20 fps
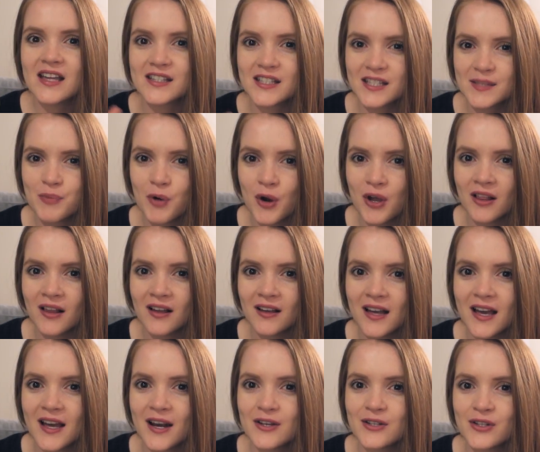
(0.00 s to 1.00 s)
It's a spoiler,
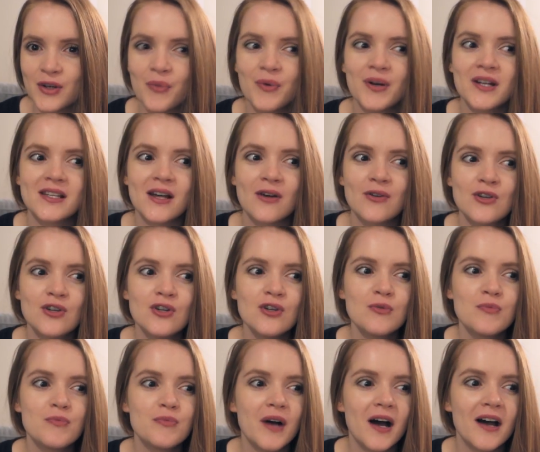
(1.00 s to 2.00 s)
and I don't want to tell
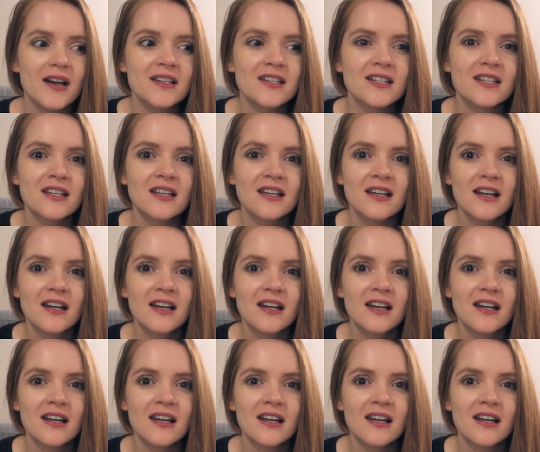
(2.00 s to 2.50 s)
you, but